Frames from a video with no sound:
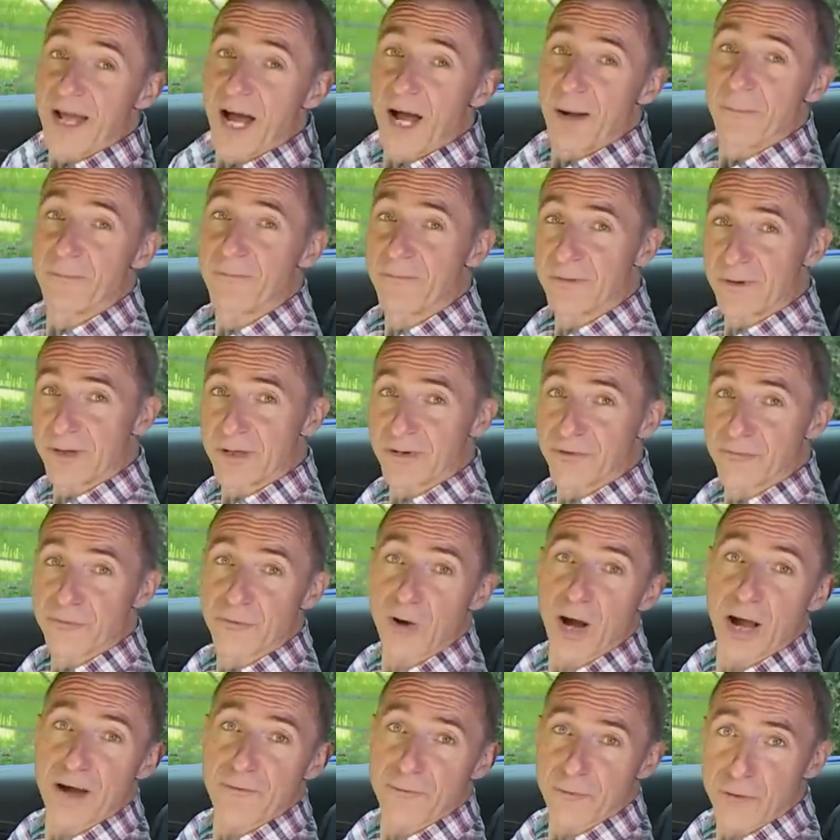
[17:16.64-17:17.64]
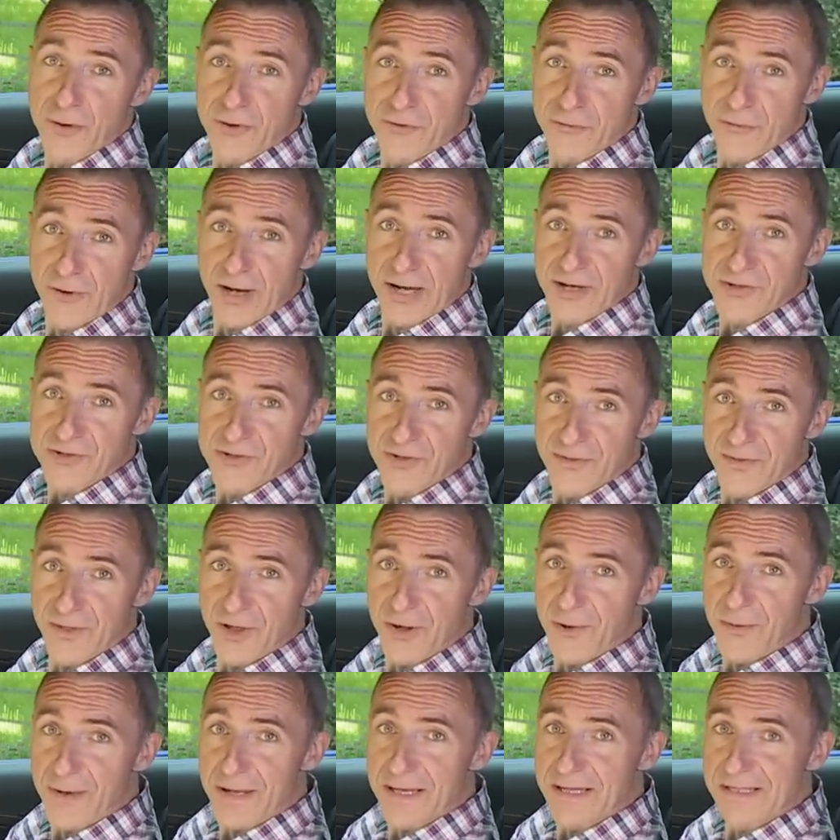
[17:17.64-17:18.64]
hub for driver interaction,
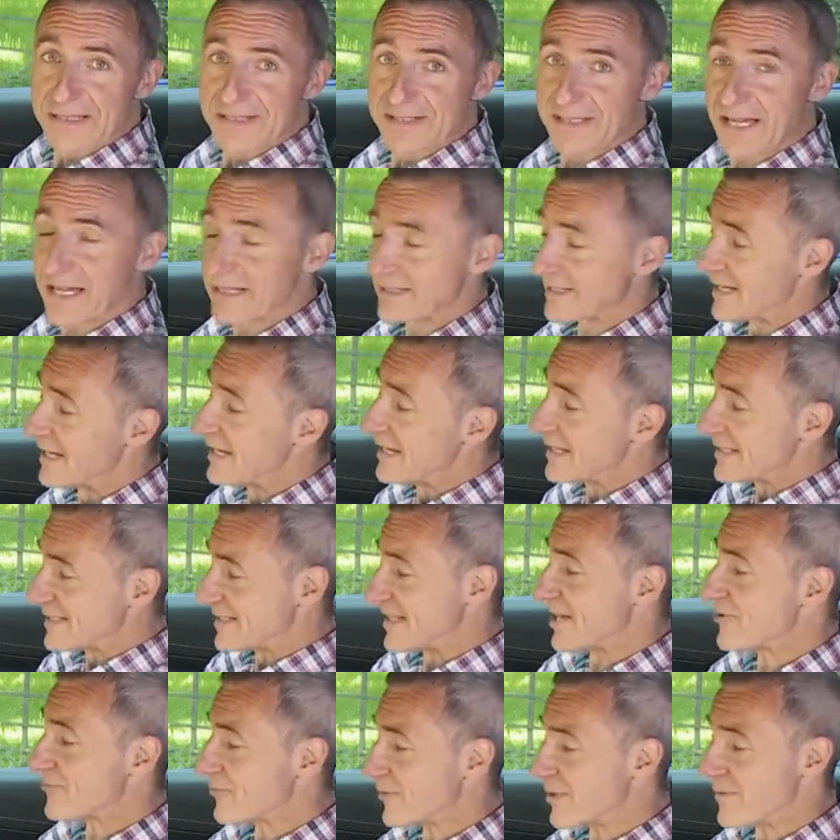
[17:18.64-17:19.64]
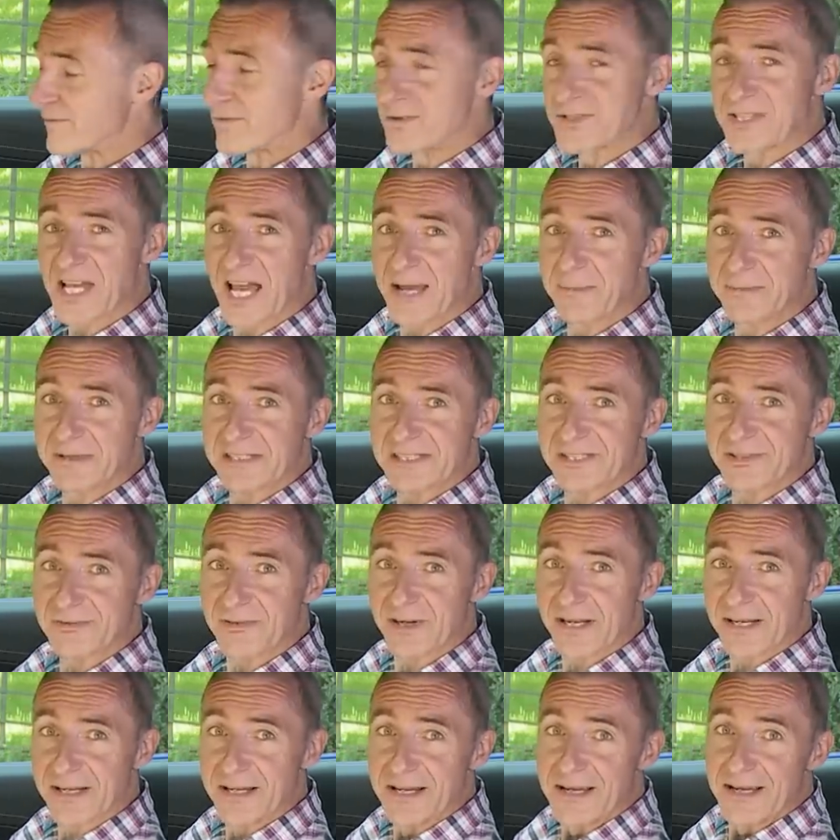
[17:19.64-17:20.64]
though, is that central infotainment
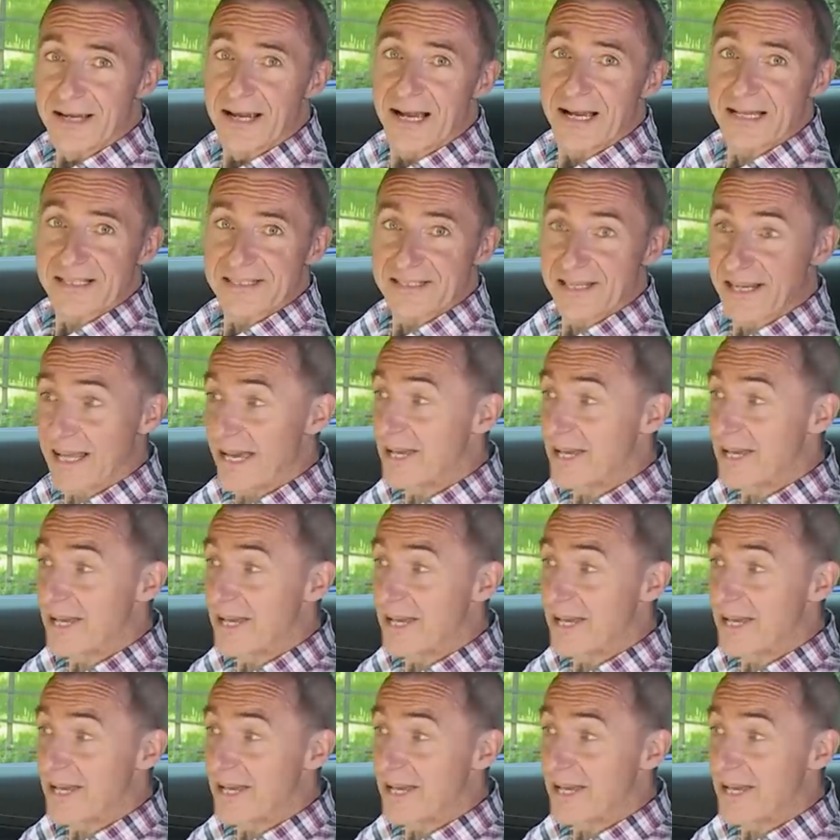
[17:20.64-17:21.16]
screen. It's an